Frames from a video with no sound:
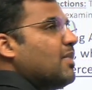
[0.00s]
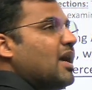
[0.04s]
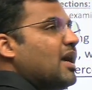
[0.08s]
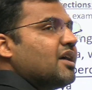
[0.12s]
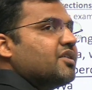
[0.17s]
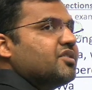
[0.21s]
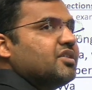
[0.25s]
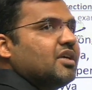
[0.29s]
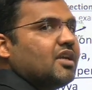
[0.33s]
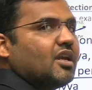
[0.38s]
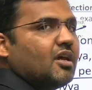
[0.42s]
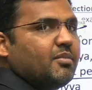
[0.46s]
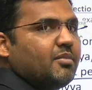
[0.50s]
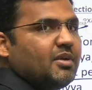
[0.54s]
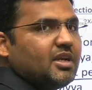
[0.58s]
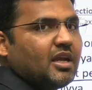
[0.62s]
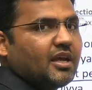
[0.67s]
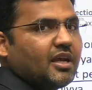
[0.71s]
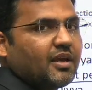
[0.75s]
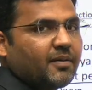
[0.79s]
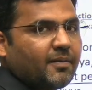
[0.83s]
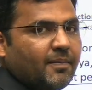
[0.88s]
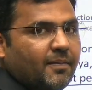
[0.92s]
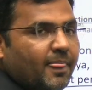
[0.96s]
marks than
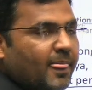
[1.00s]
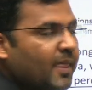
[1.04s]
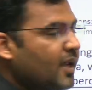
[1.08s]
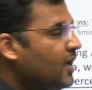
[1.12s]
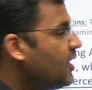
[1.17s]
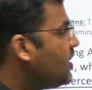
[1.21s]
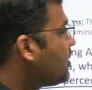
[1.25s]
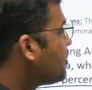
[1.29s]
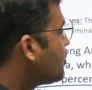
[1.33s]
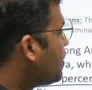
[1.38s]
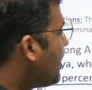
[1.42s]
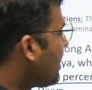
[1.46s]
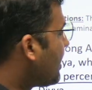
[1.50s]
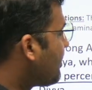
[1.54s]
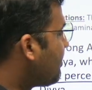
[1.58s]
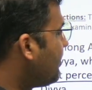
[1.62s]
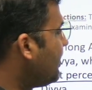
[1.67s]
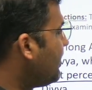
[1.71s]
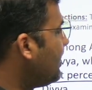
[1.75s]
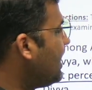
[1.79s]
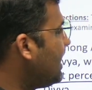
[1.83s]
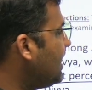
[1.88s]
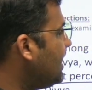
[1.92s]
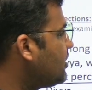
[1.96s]
Abhinay. So
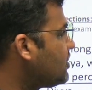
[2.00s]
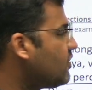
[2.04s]
Abhinay